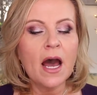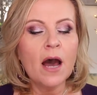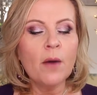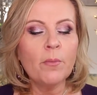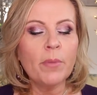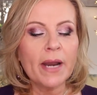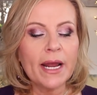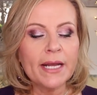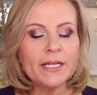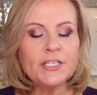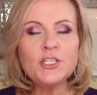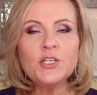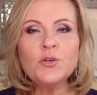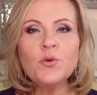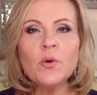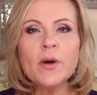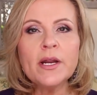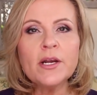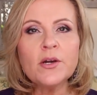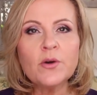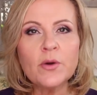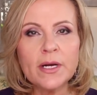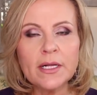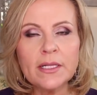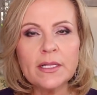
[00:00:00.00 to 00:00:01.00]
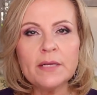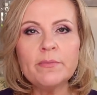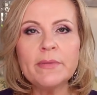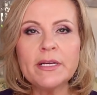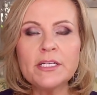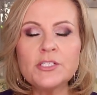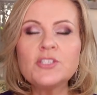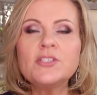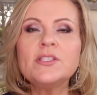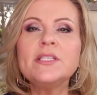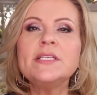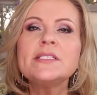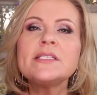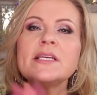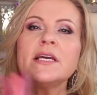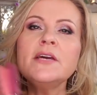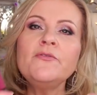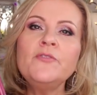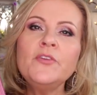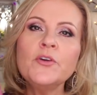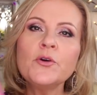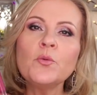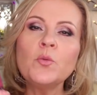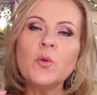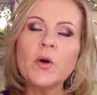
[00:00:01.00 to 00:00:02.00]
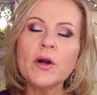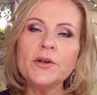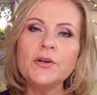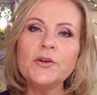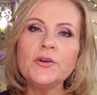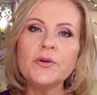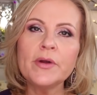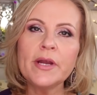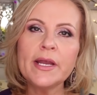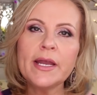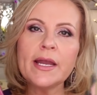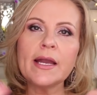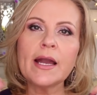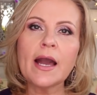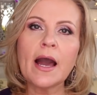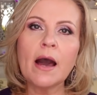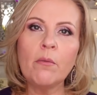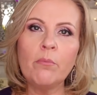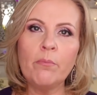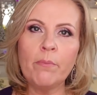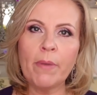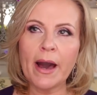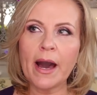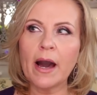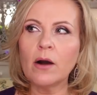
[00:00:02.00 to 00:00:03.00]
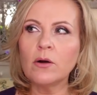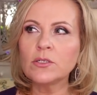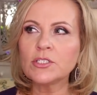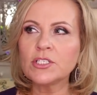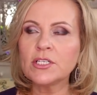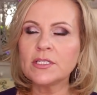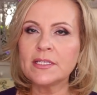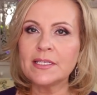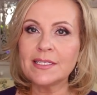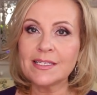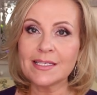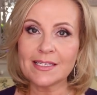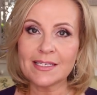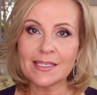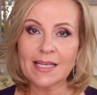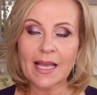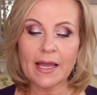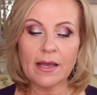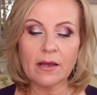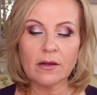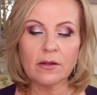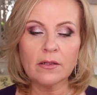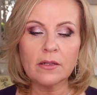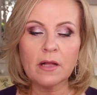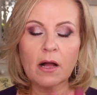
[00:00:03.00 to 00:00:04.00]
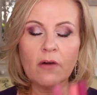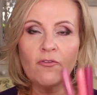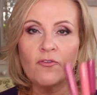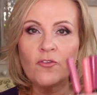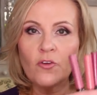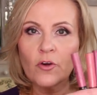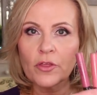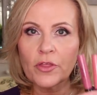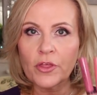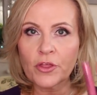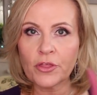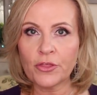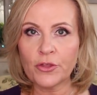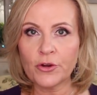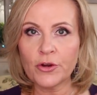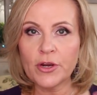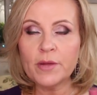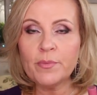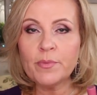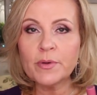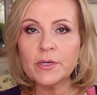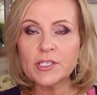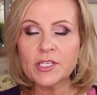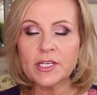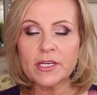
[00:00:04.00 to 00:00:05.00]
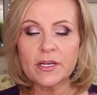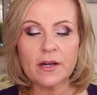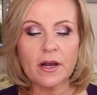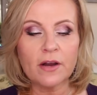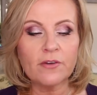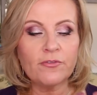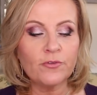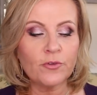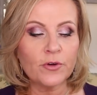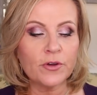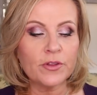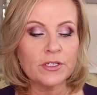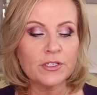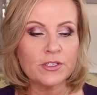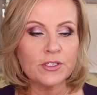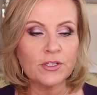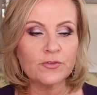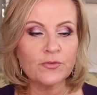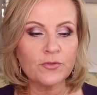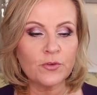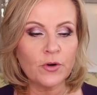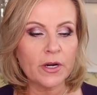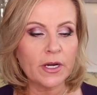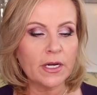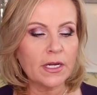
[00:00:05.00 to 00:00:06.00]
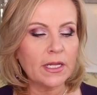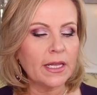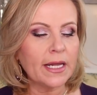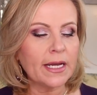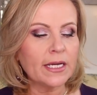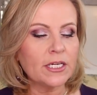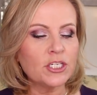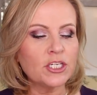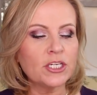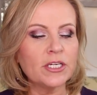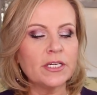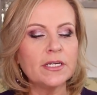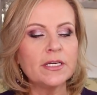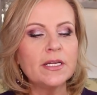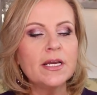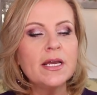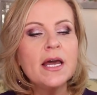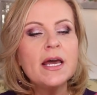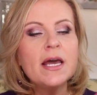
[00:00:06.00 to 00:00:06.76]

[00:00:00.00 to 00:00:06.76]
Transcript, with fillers: But I do want to quickly mention these if you're wondering about the sale for the 30% off for the Sephora collection.